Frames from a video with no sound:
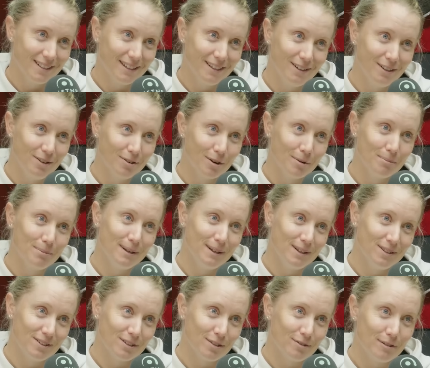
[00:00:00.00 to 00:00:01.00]
then you're opening
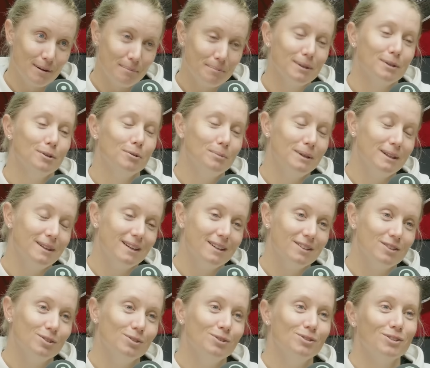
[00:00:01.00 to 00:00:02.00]
yourself up a little bit there
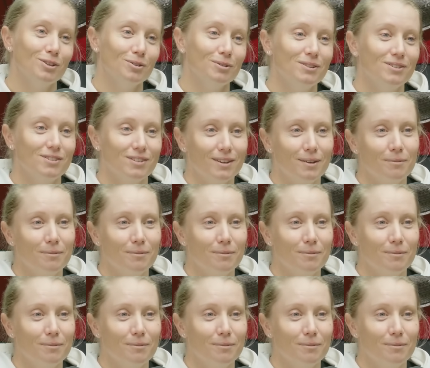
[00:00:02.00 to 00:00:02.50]
too, so it